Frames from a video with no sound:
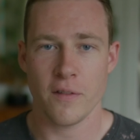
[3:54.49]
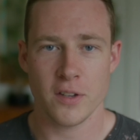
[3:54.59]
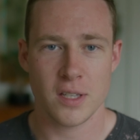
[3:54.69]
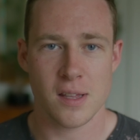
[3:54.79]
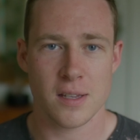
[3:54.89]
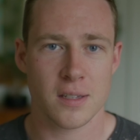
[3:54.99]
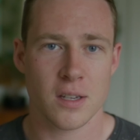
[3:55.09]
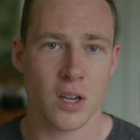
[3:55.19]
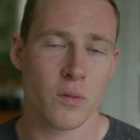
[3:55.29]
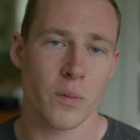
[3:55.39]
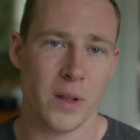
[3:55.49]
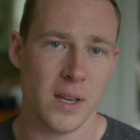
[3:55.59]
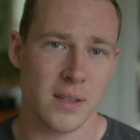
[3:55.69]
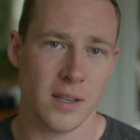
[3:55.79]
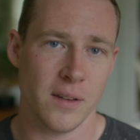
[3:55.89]
Obviously, this isn't going to
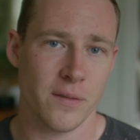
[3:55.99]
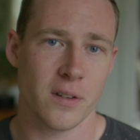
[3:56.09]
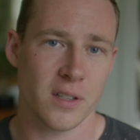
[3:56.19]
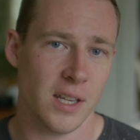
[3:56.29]
replace a first